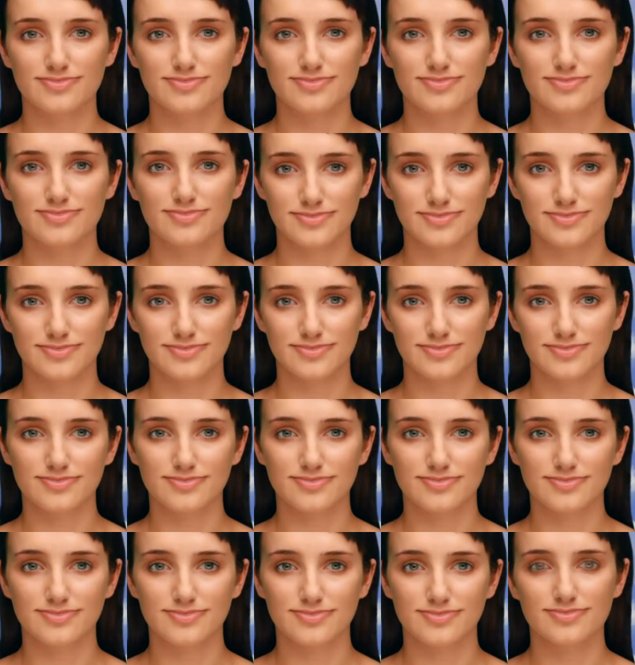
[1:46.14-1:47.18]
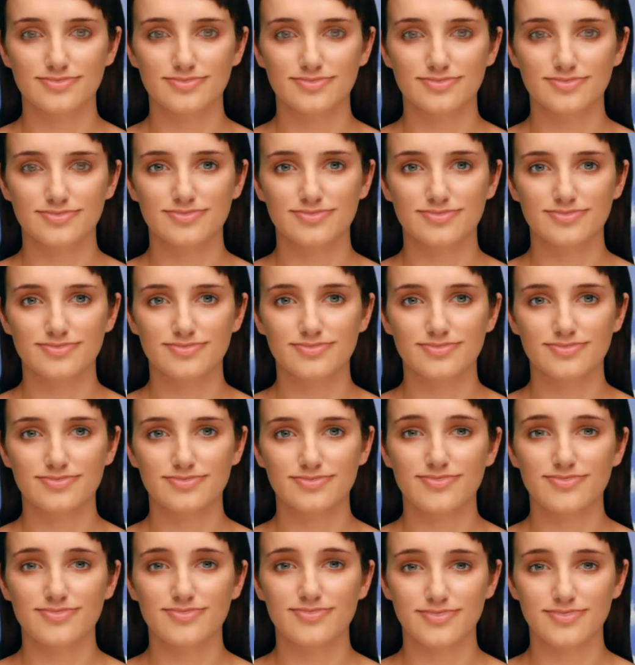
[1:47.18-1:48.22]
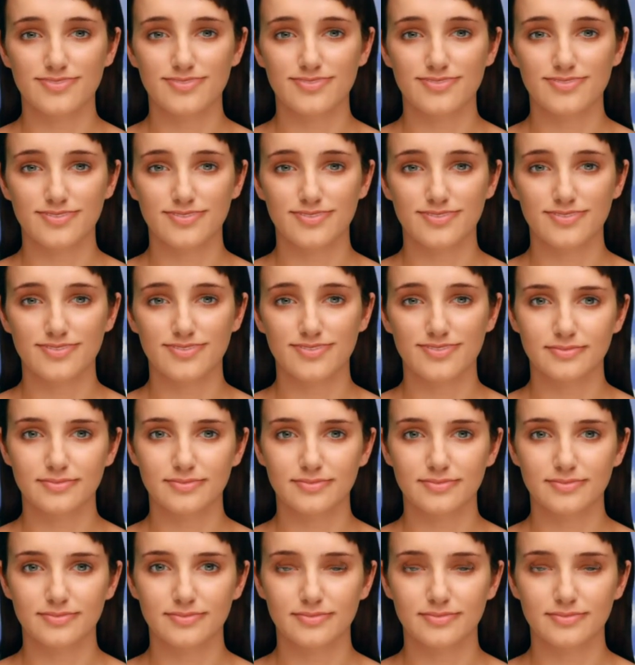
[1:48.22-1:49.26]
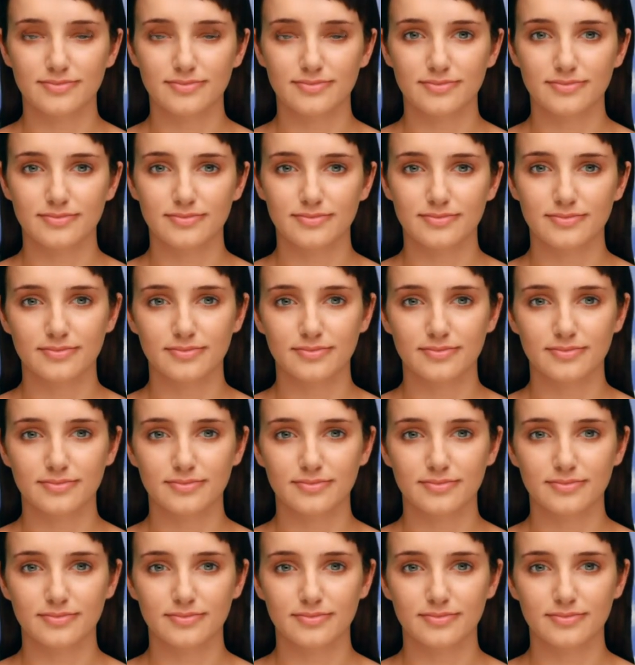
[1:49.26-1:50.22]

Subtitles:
The person shown says nothing.